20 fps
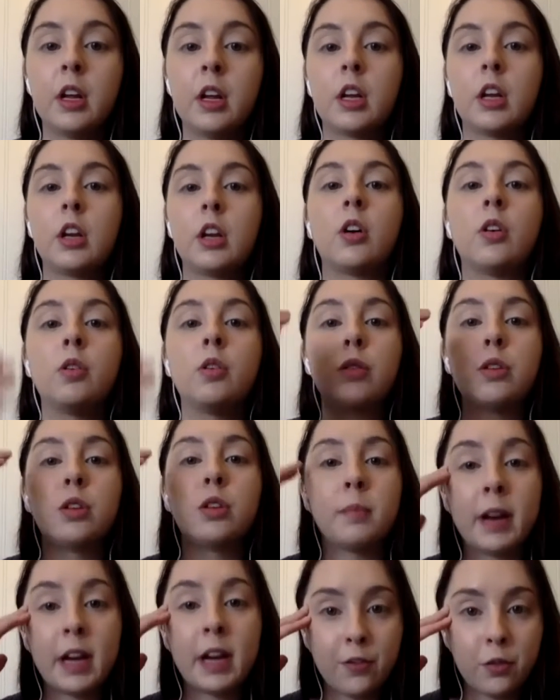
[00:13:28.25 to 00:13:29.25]
You
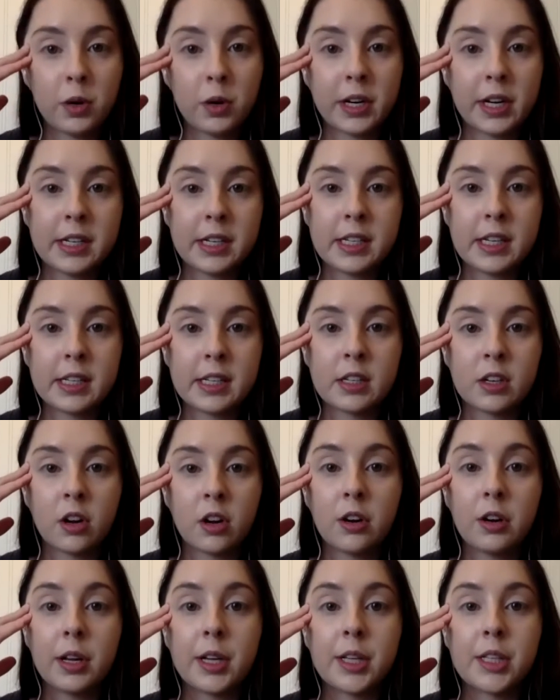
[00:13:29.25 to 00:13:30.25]
might have one idea as an
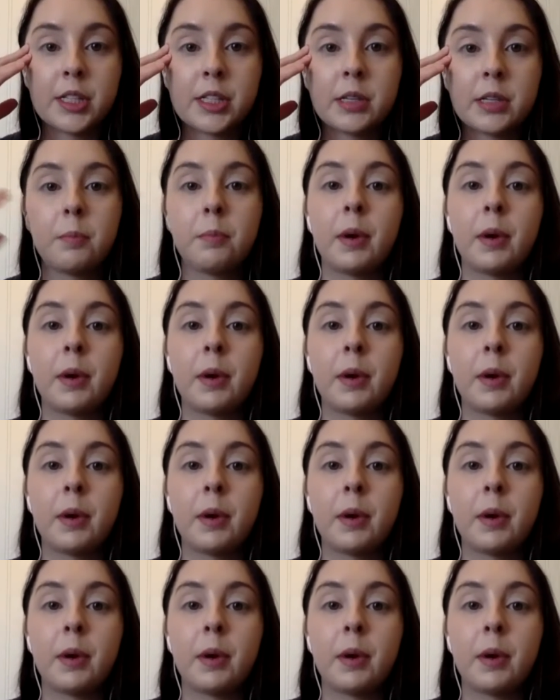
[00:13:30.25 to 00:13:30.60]
artist,